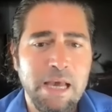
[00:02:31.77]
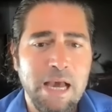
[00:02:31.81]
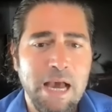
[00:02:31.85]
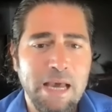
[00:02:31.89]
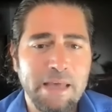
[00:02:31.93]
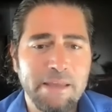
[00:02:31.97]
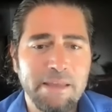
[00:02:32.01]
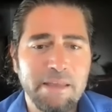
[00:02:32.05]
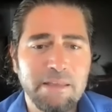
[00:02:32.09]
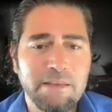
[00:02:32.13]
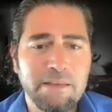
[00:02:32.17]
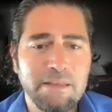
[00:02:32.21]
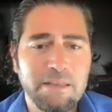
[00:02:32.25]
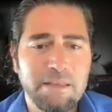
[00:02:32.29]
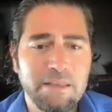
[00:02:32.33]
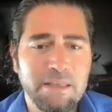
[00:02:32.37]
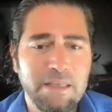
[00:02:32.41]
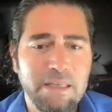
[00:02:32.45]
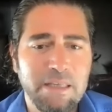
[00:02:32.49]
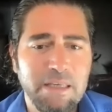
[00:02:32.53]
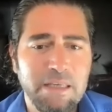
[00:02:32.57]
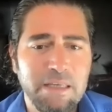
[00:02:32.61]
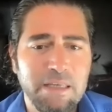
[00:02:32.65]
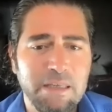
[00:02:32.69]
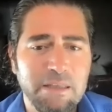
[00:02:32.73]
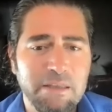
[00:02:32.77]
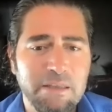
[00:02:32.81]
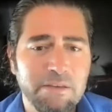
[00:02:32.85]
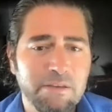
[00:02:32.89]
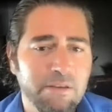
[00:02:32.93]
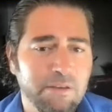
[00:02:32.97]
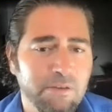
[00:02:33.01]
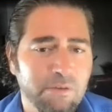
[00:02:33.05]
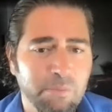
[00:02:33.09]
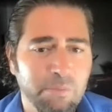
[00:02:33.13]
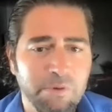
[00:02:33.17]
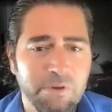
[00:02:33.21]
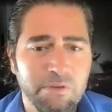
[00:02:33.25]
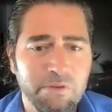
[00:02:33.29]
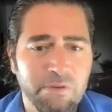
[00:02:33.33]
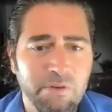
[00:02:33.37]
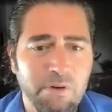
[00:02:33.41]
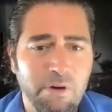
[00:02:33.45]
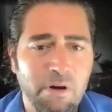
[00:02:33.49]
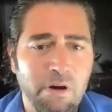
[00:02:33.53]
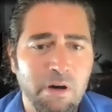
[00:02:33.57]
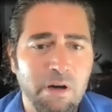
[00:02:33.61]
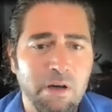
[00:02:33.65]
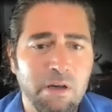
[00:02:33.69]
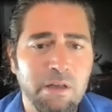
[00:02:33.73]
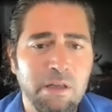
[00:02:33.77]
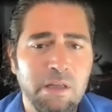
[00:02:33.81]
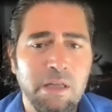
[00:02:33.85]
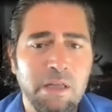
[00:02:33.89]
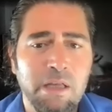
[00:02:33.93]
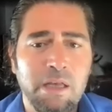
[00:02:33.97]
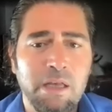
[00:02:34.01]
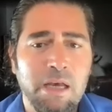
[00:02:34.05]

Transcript: I think the key is, is we saw